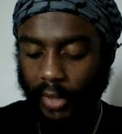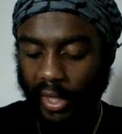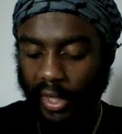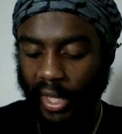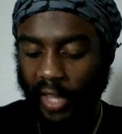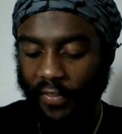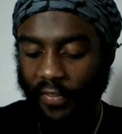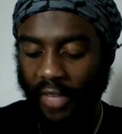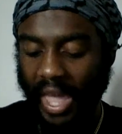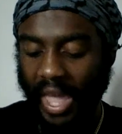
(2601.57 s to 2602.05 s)

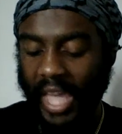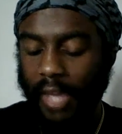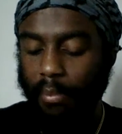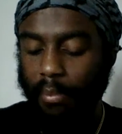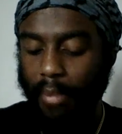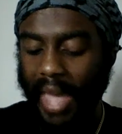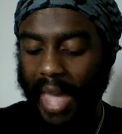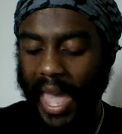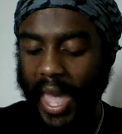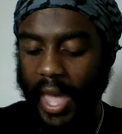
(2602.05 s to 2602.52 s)
If a
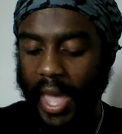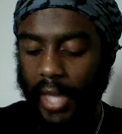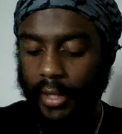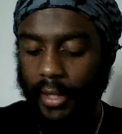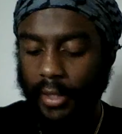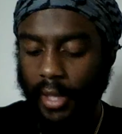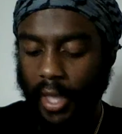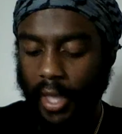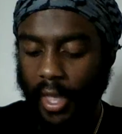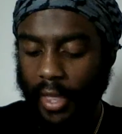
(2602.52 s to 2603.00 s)

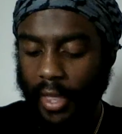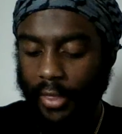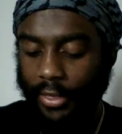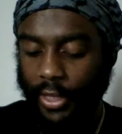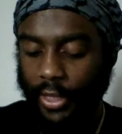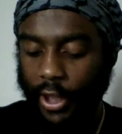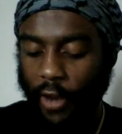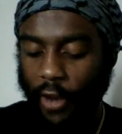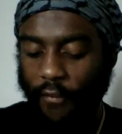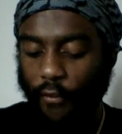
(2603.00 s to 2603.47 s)
man
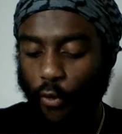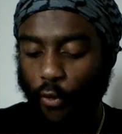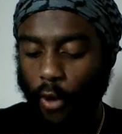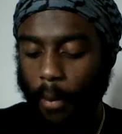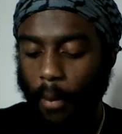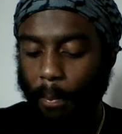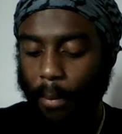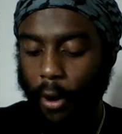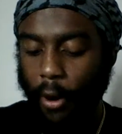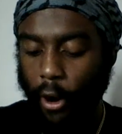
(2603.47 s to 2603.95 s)

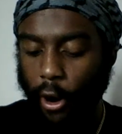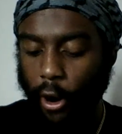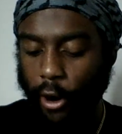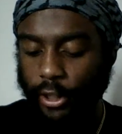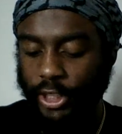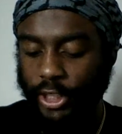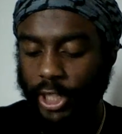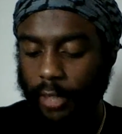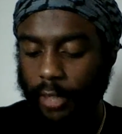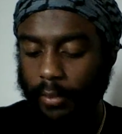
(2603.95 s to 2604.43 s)
therefore
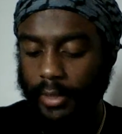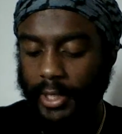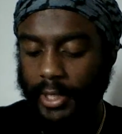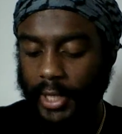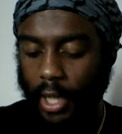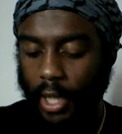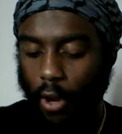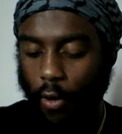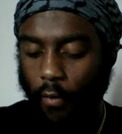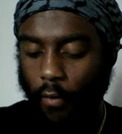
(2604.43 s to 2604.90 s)
purge
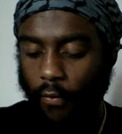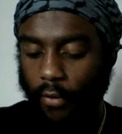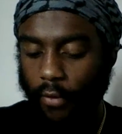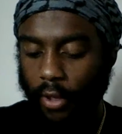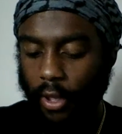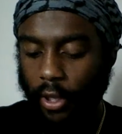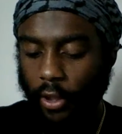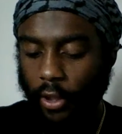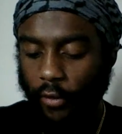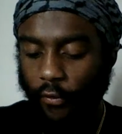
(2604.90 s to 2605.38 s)
himself
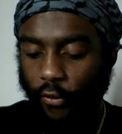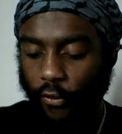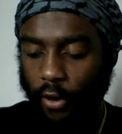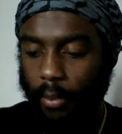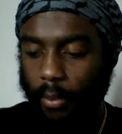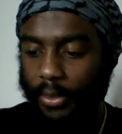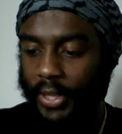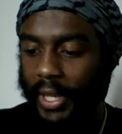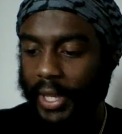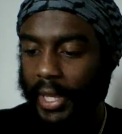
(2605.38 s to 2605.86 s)

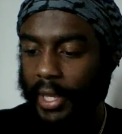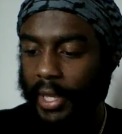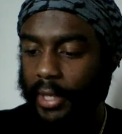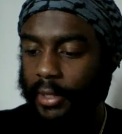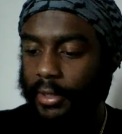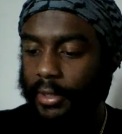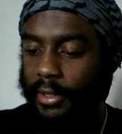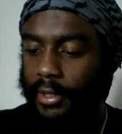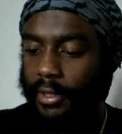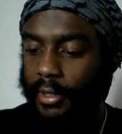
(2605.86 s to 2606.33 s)
from
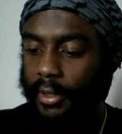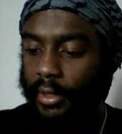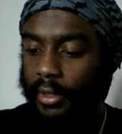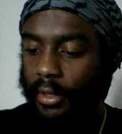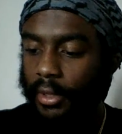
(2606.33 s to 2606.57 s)
these.